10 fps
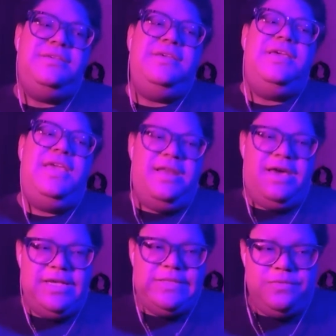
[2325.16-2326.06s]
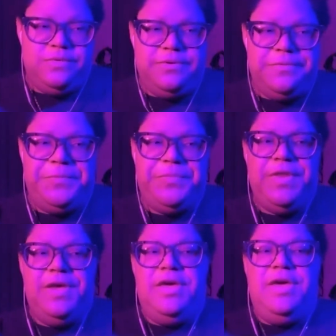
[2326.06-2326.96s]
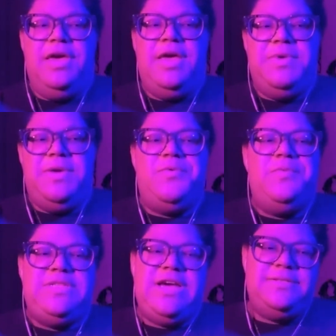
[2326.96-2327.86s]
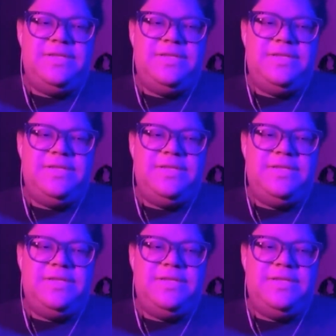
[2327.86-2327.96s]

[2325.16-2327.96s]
in high school, and people would text